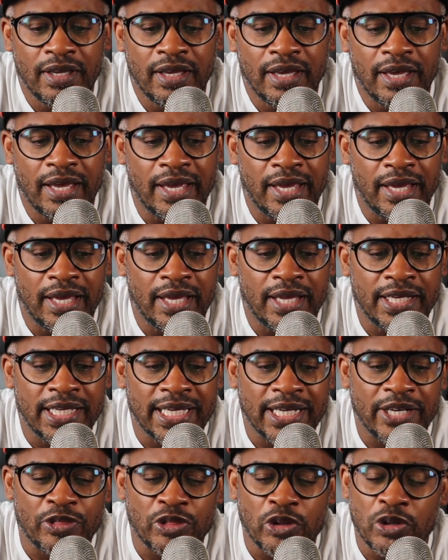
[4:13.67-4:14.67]
and he
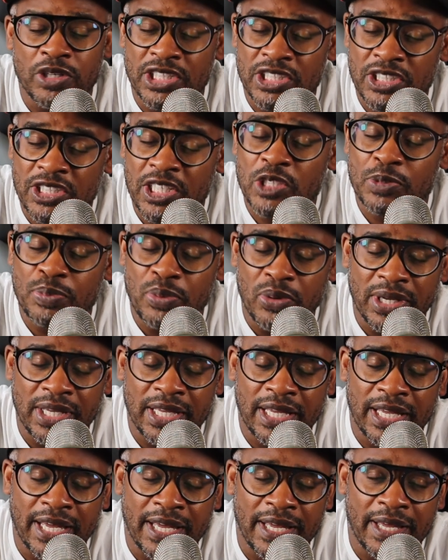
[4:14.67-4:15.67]
had a 36-point
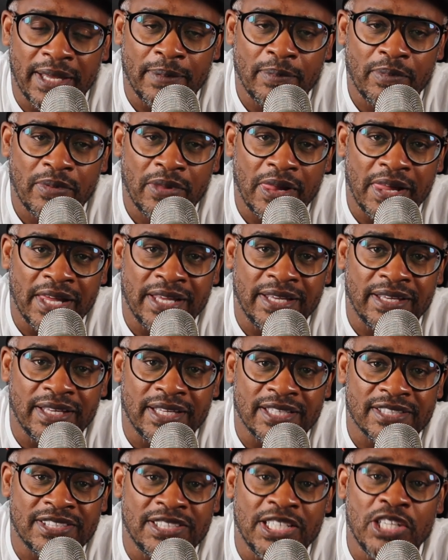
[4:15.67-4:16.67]
game
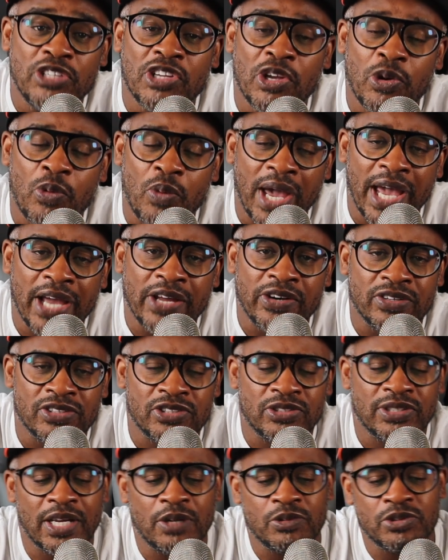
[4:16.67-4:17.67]
against DJ Wagner.
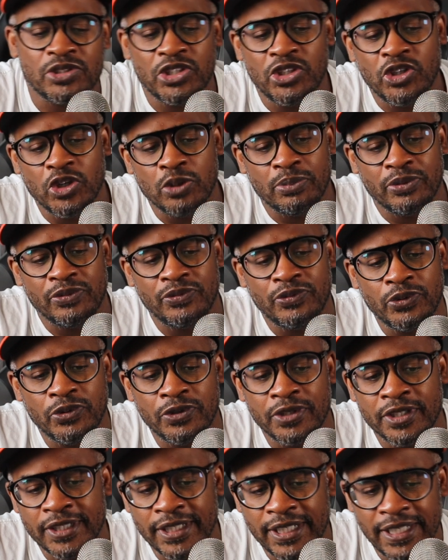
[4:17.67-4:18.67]
So that was the year
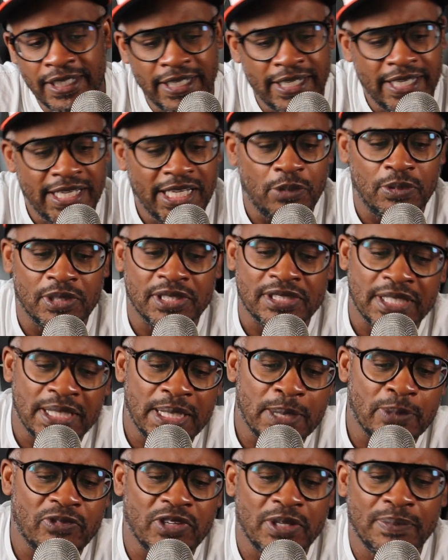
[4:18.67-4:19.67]
before. He was the
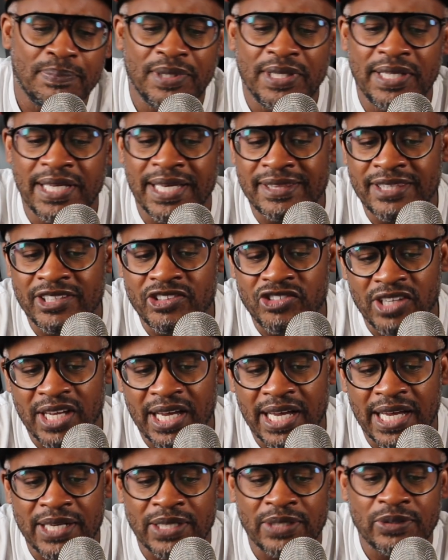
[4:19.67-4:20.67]
MVP at the
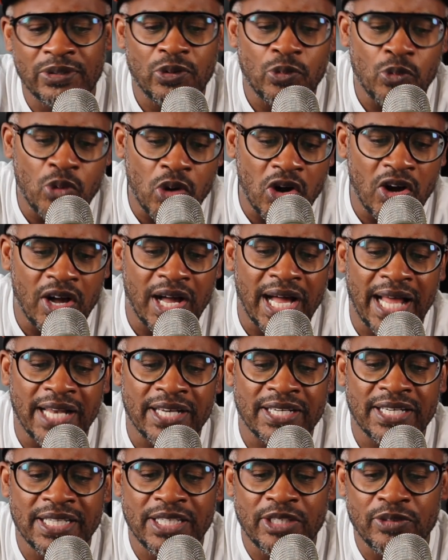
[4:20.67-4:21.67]
John Wall
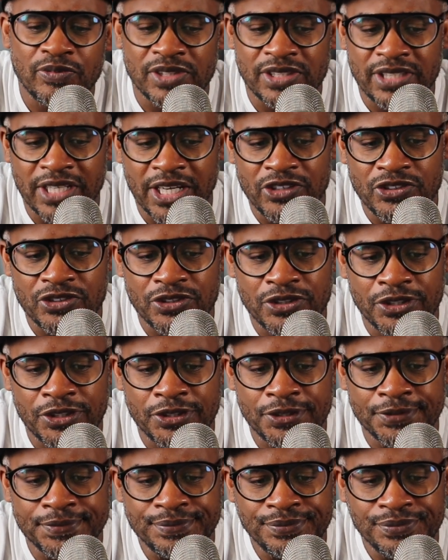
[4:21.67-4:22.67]
Holiday
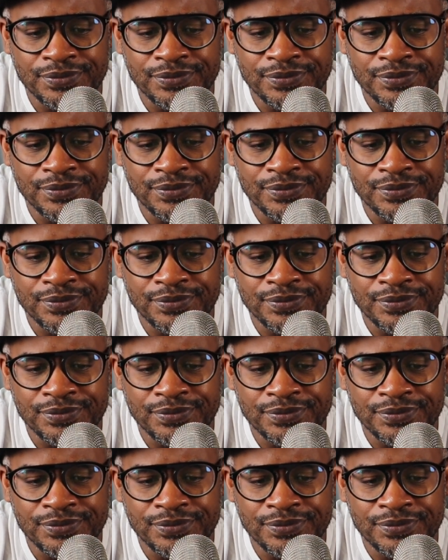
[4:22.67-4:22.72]
Invitational,